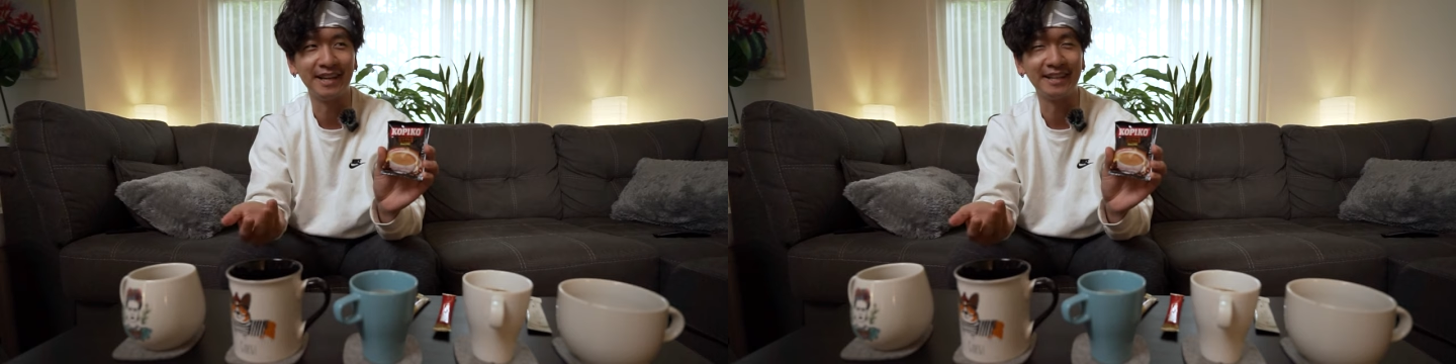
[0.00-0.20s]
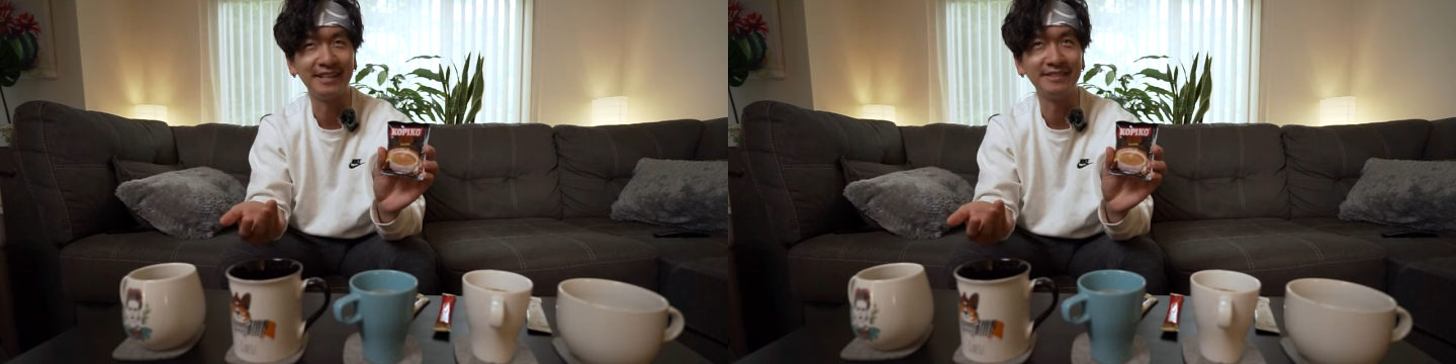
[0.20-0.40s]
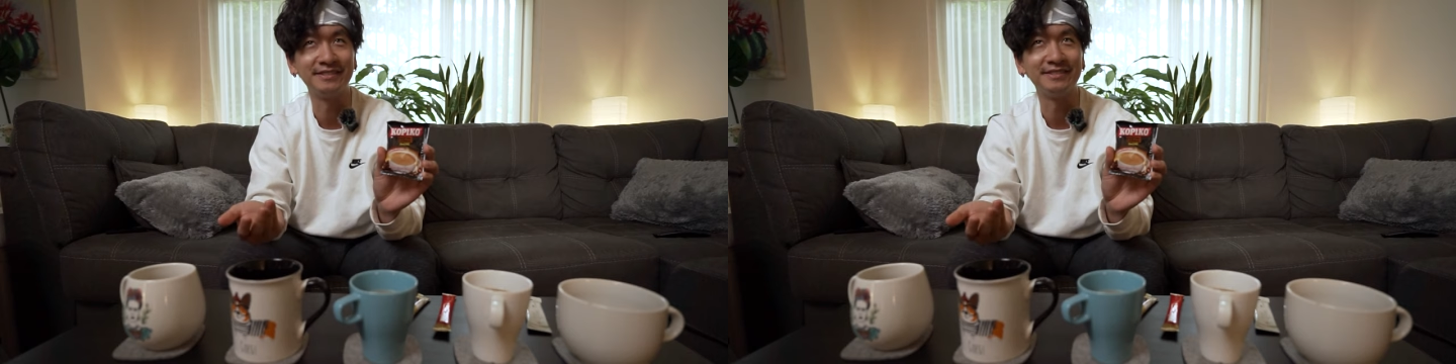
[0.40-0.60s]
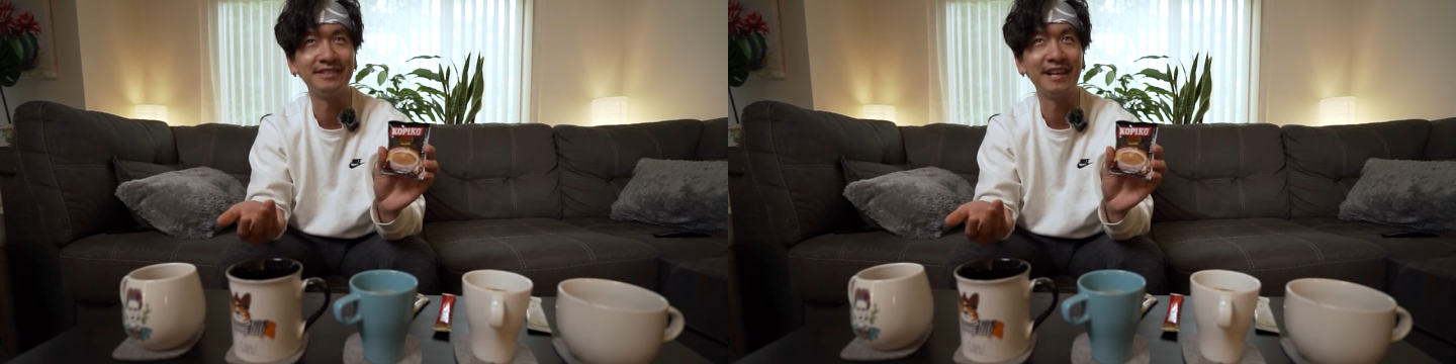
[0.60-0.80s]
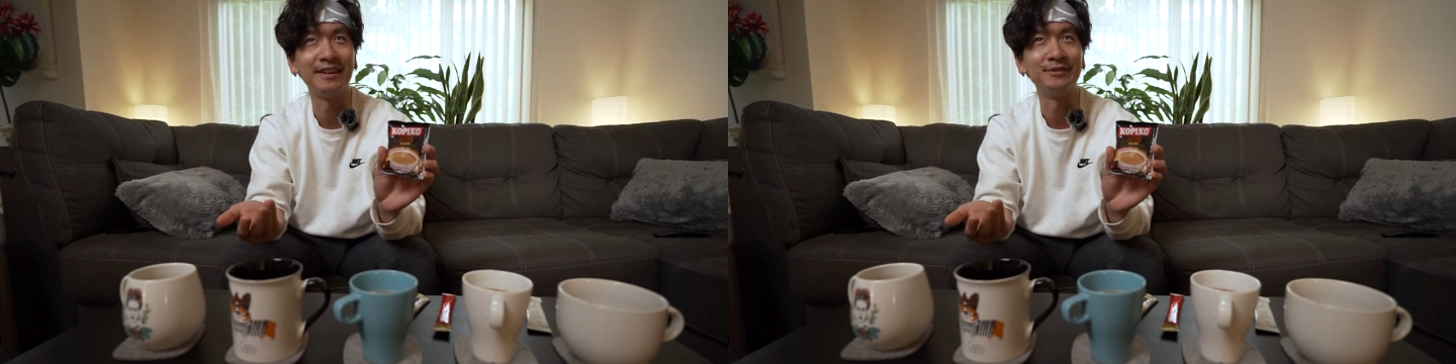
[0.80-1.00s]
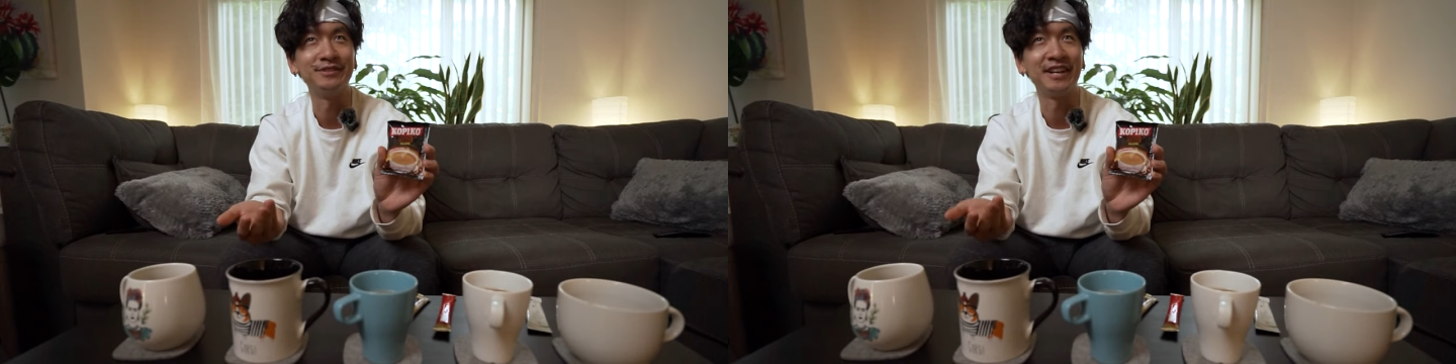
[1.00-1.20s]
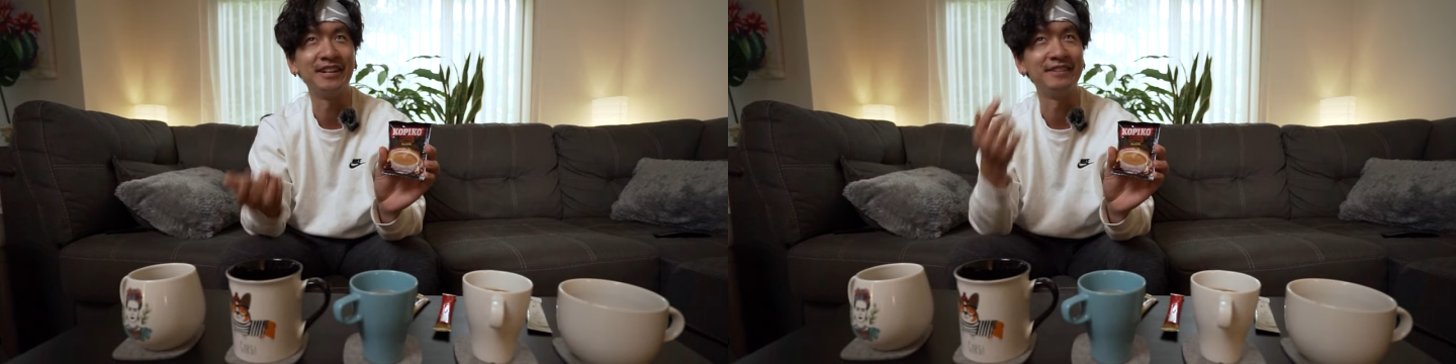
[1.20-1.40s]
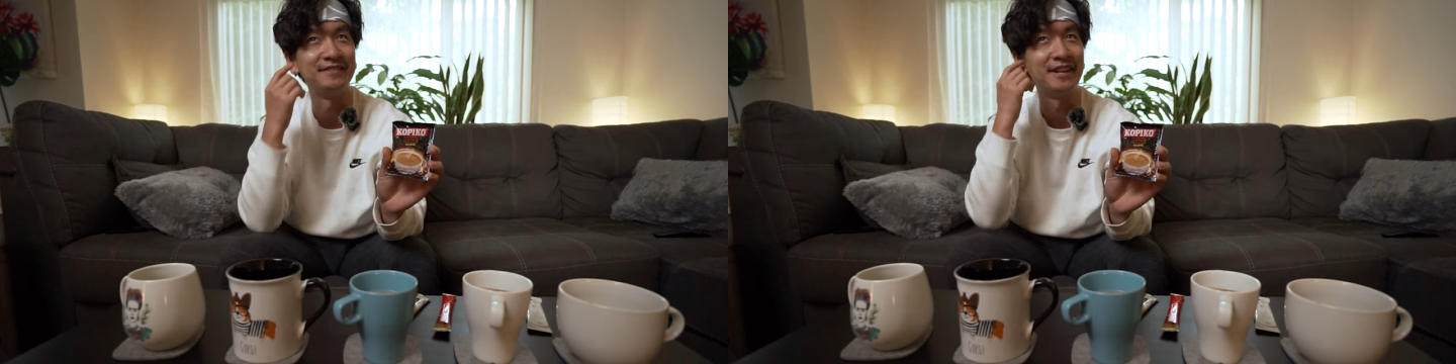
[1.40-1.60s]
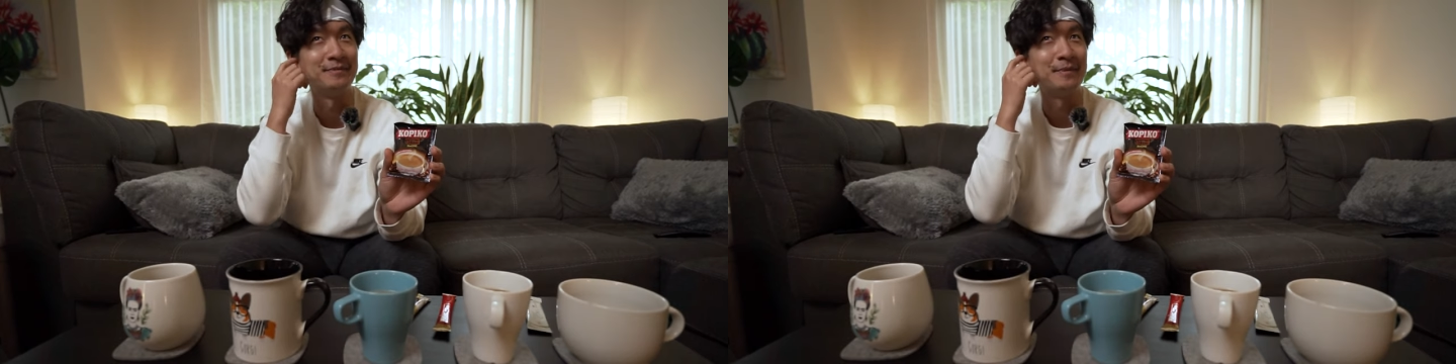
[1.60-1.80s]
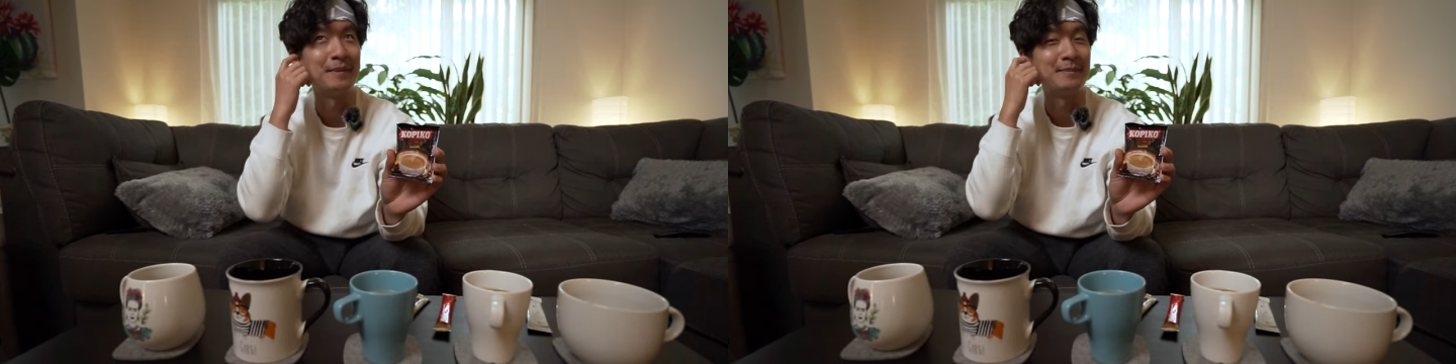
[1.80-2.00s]
I guess that was kind of
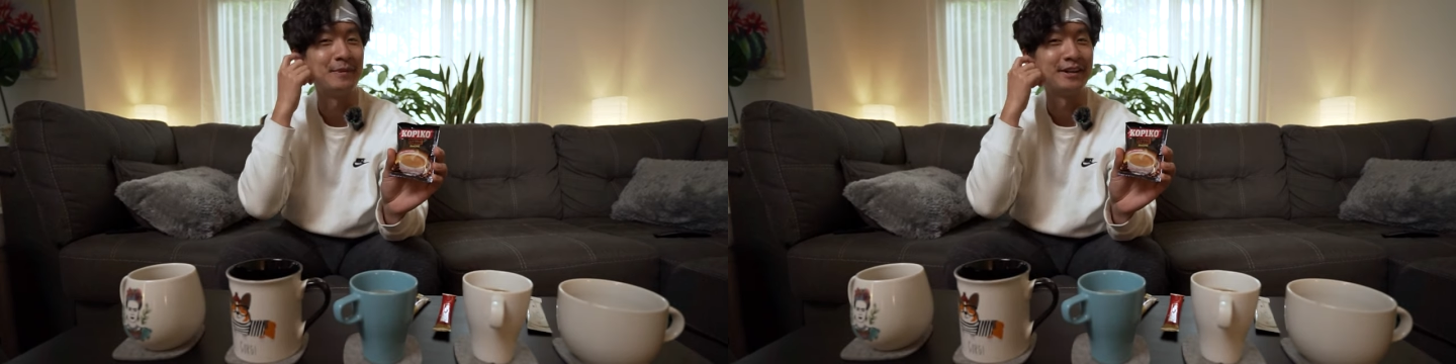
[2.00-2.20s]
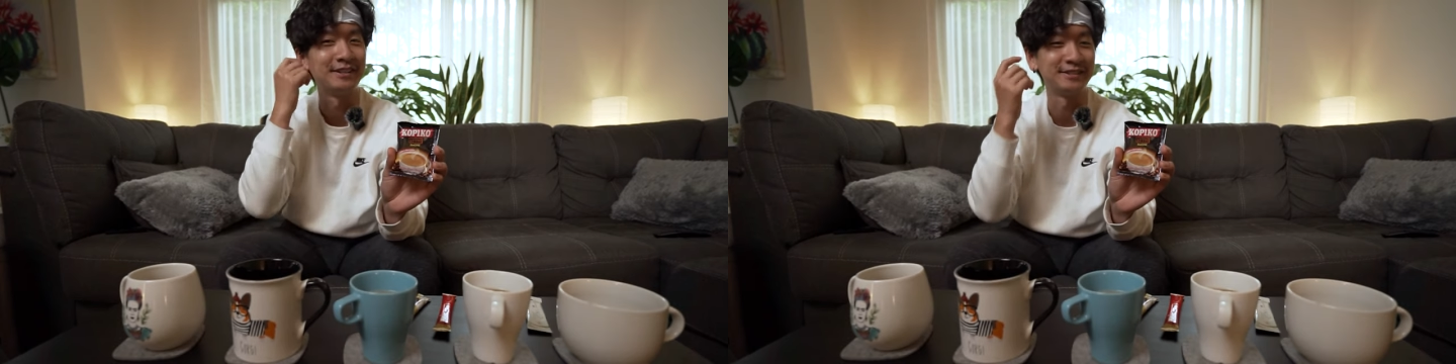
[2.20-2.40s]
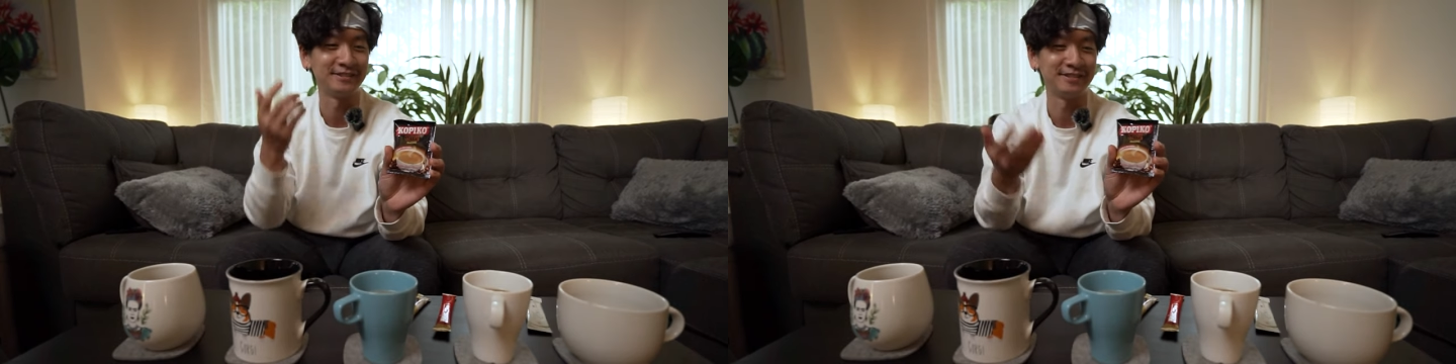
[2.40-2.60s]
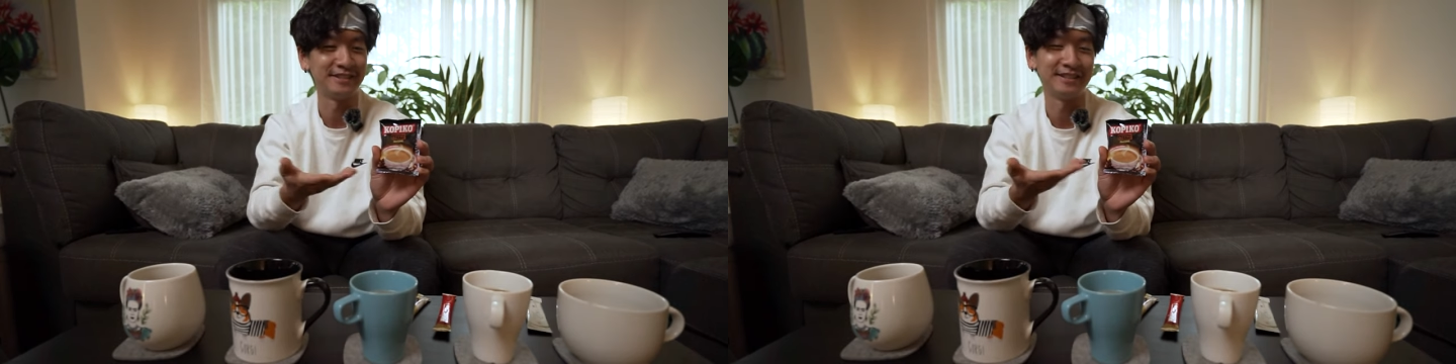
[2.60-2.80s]
dumb on my part, because